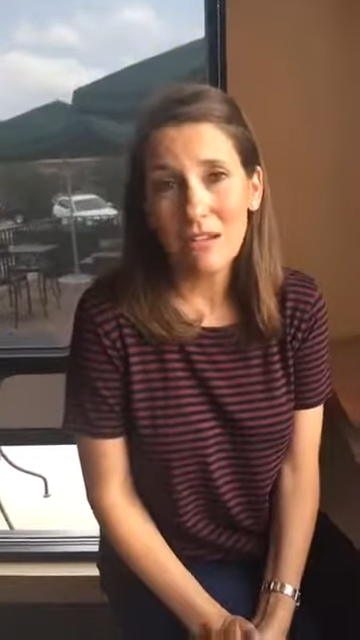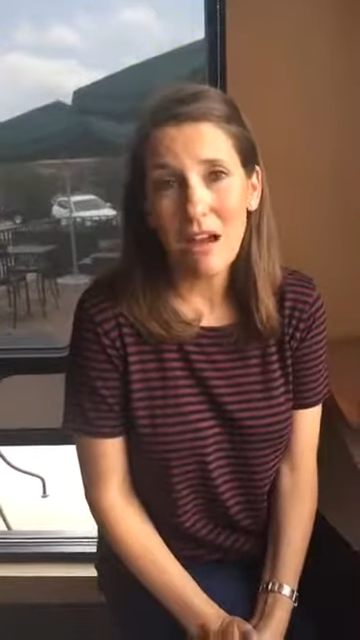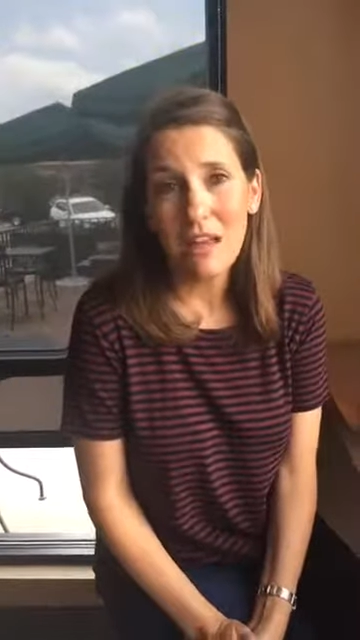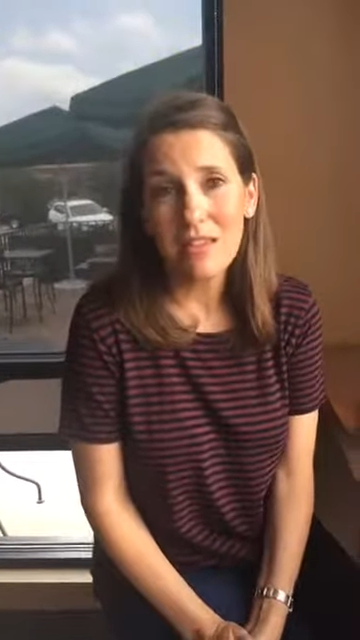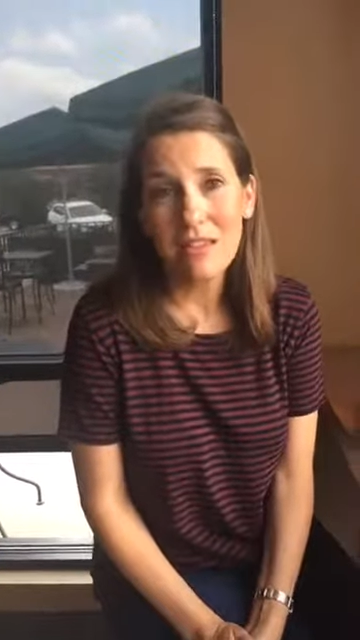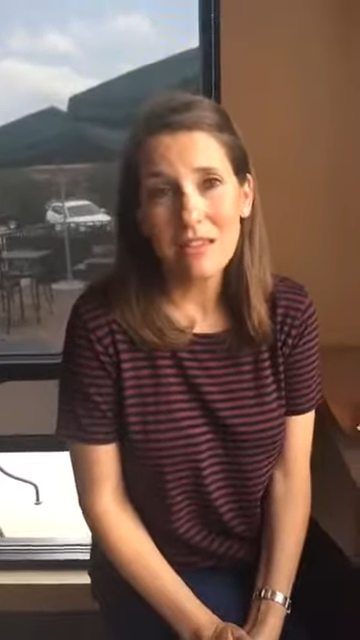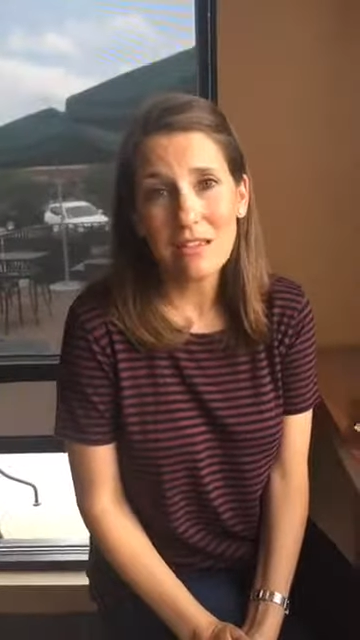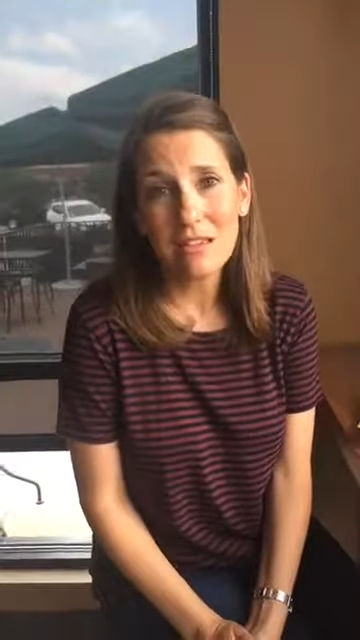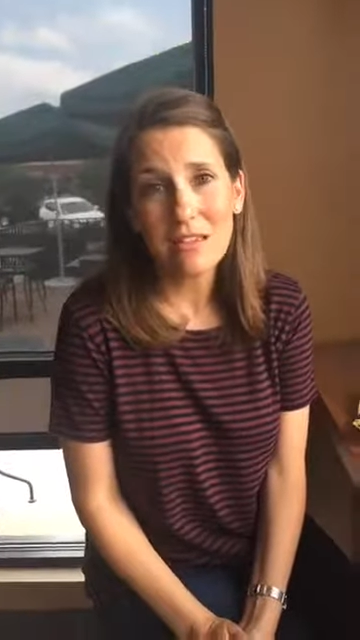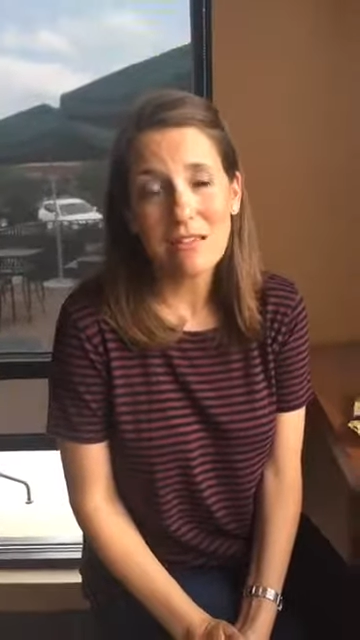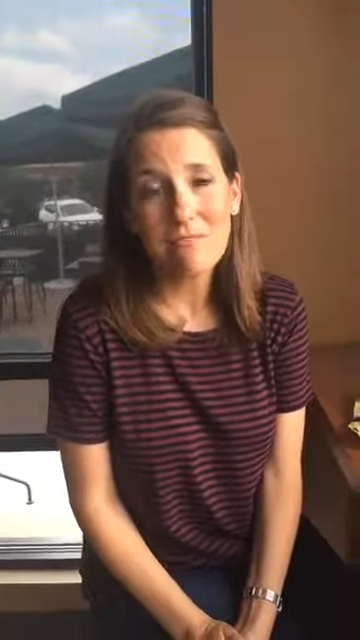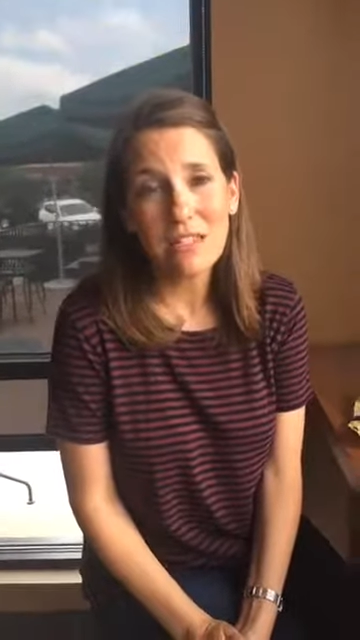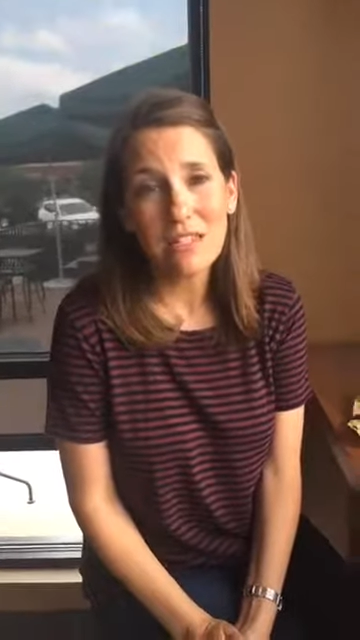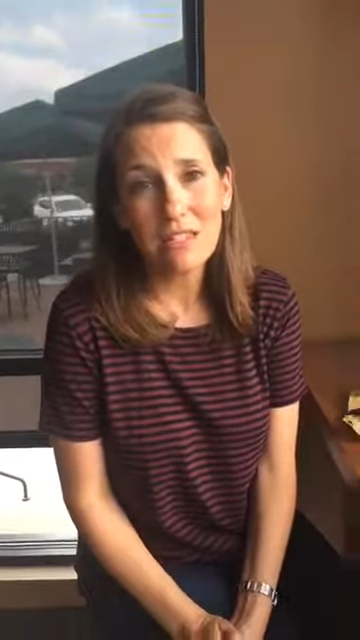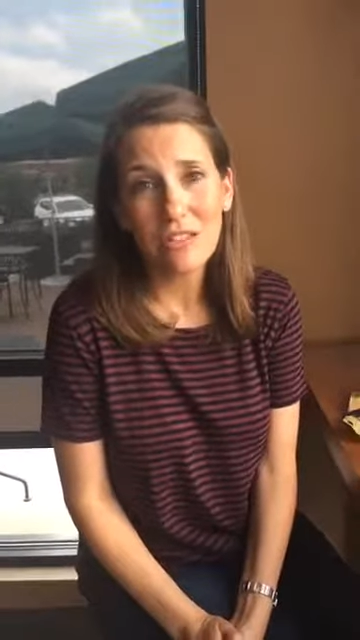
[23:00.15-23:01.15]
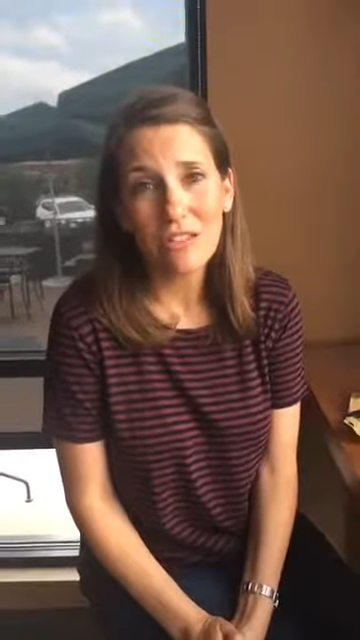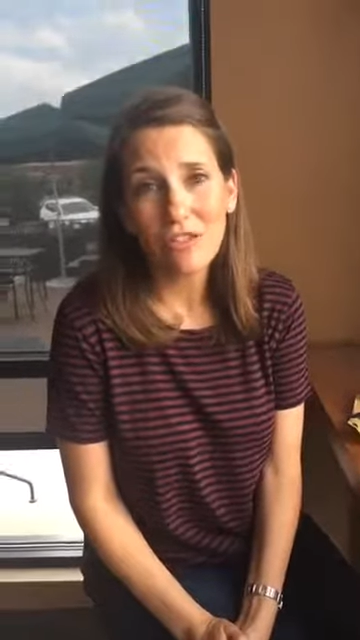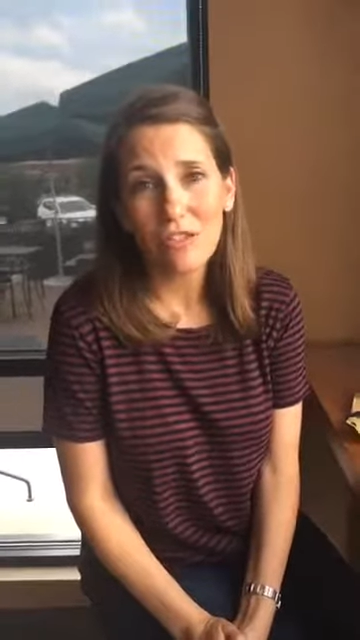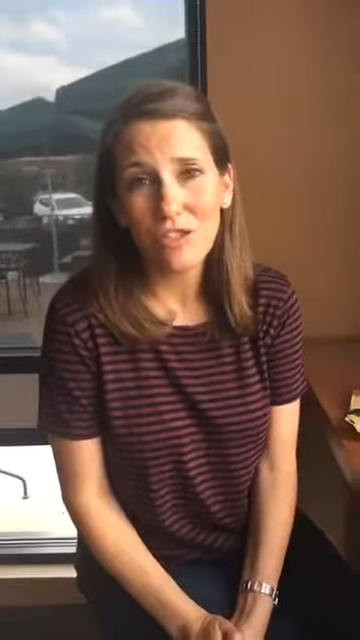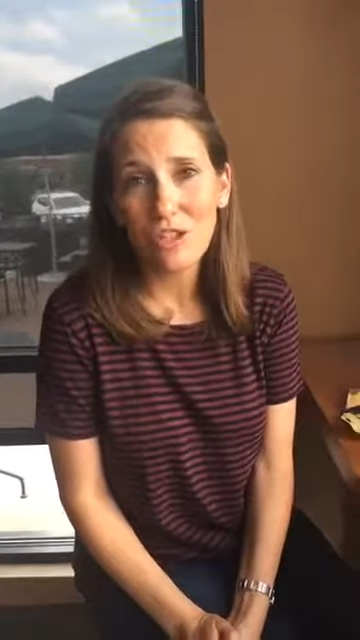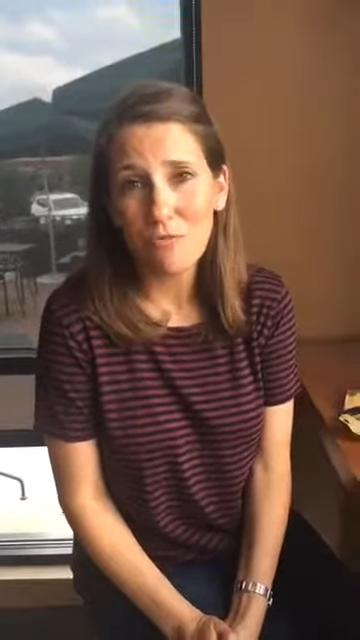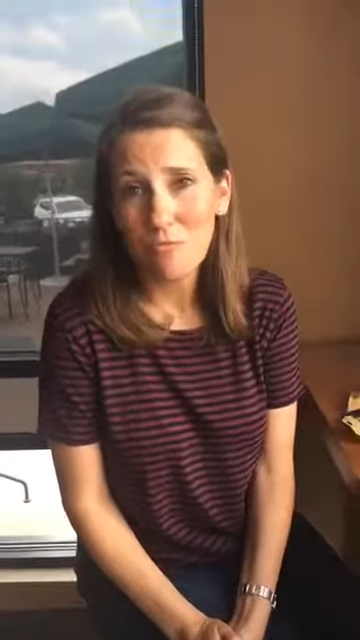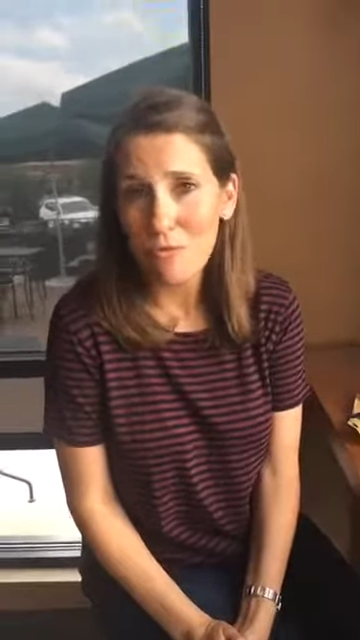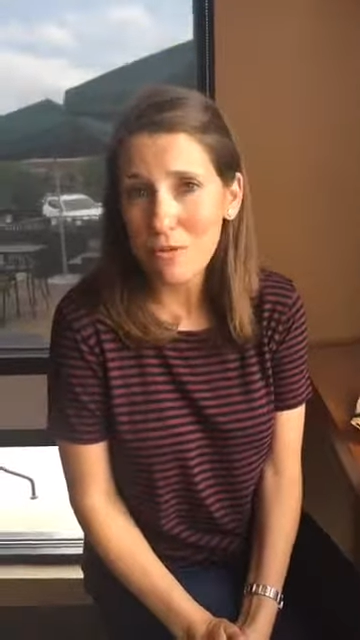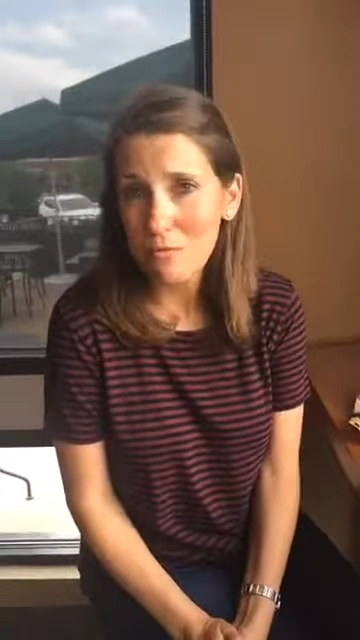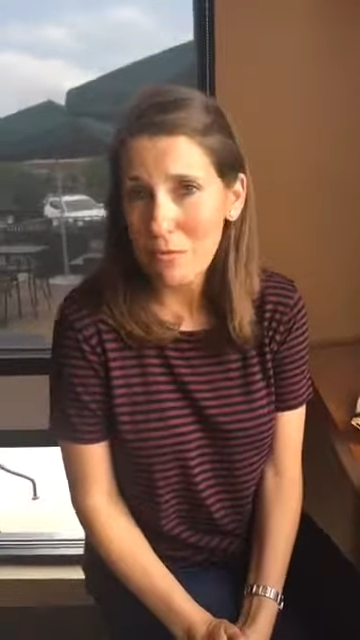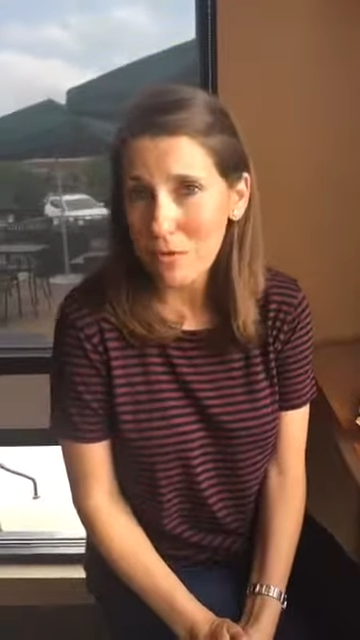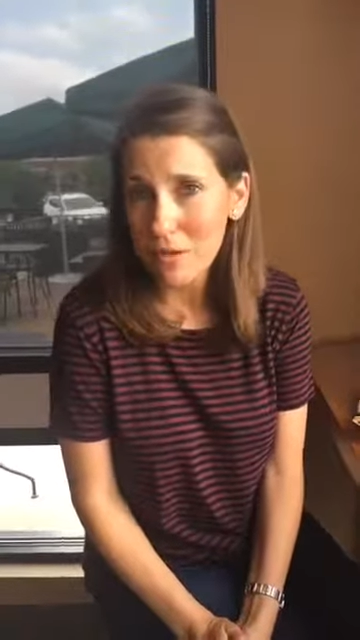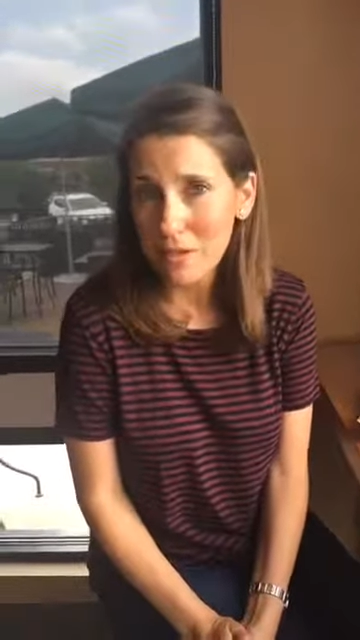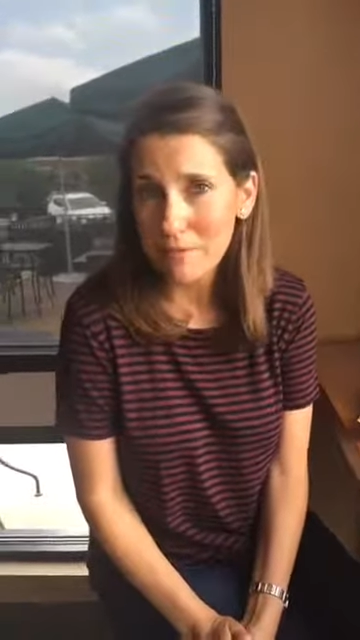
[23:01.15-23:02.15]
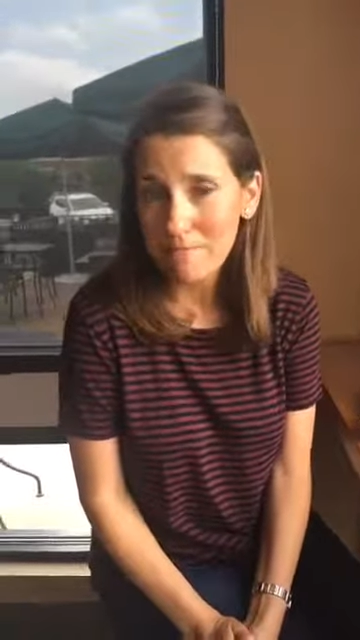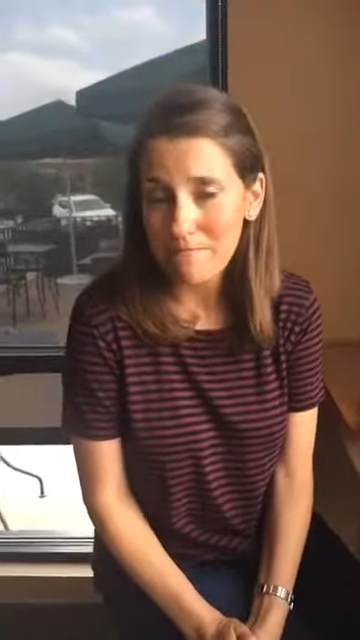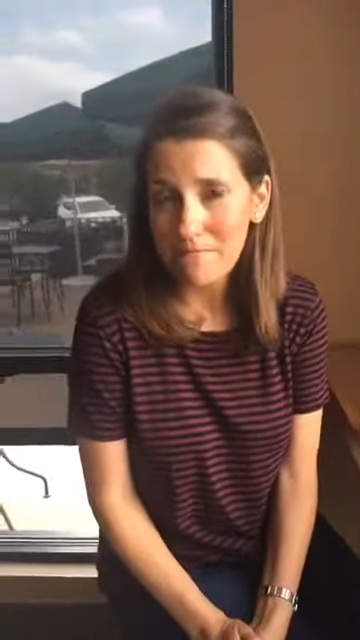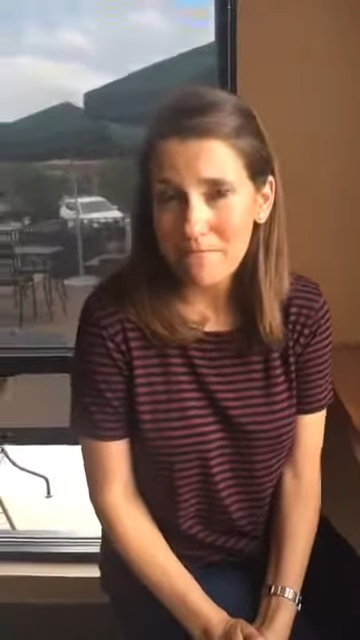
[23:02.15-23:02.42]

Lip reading: So I think the Nima Sensor is super important.